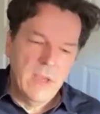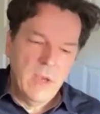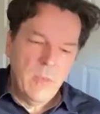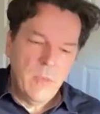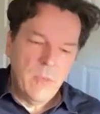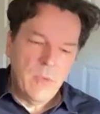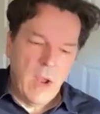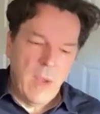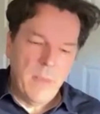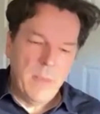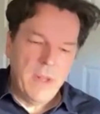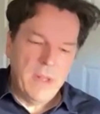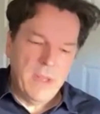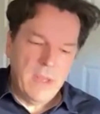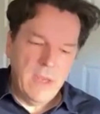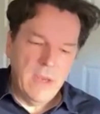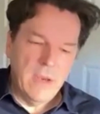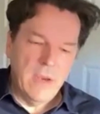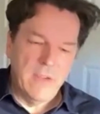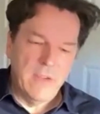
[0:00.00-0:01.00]
prominent
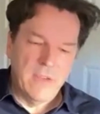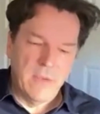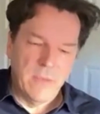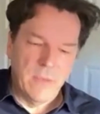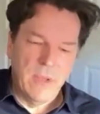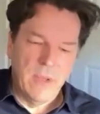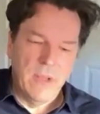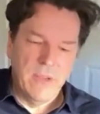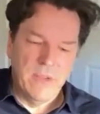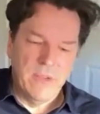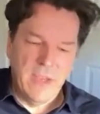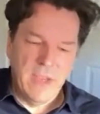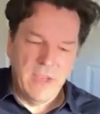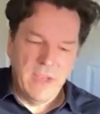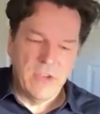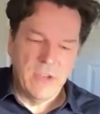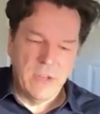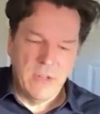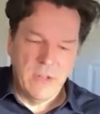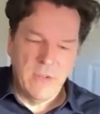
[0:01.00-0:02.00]
here, is the
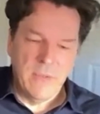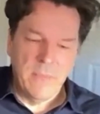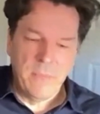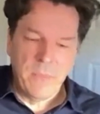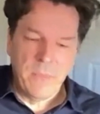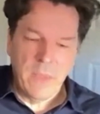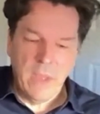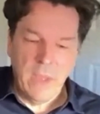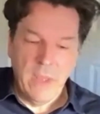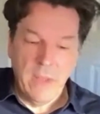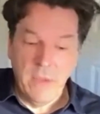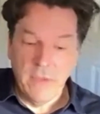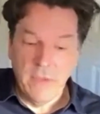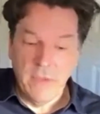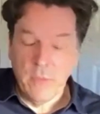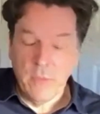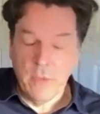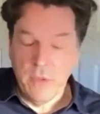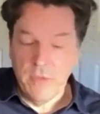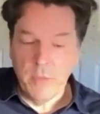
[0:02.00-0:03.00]
realization in
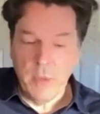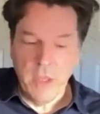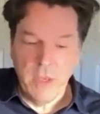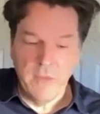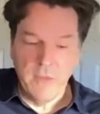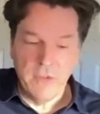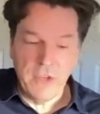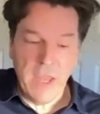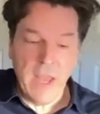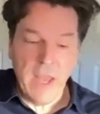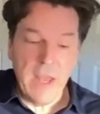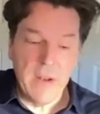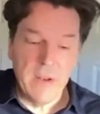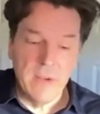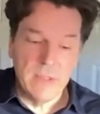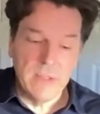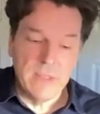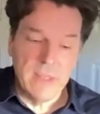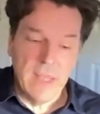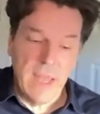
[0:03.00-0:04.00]
this world of Play of
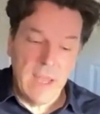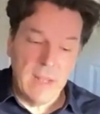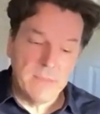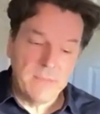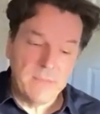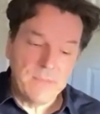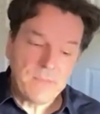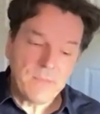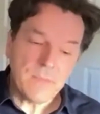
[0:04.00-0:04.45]
Shadows that